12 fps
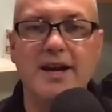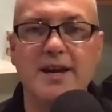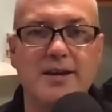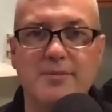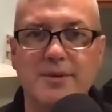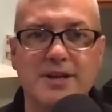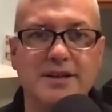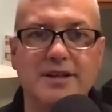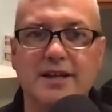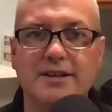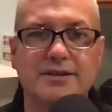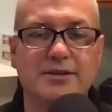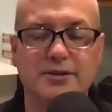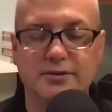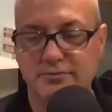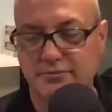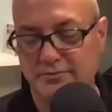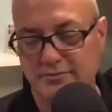him and it takes,
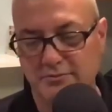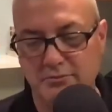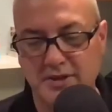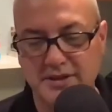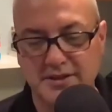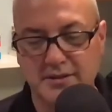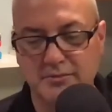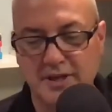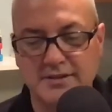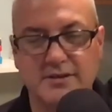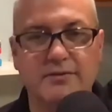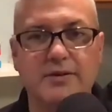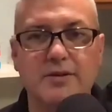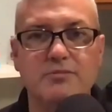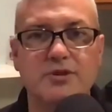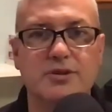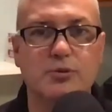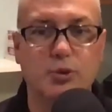months and months of him
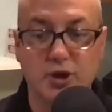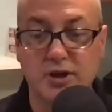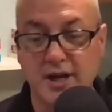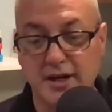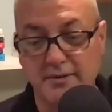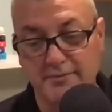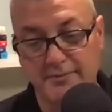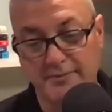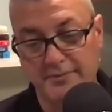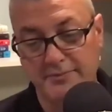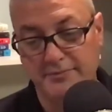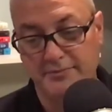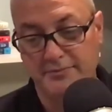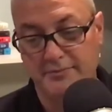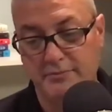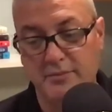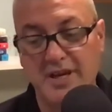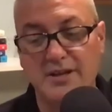just working on it.
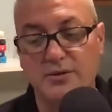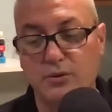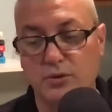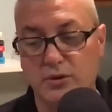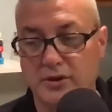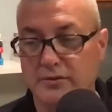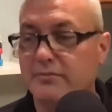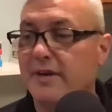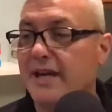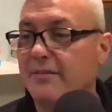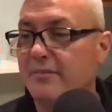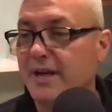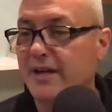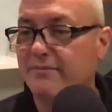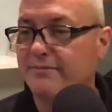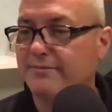Made to order, handmade.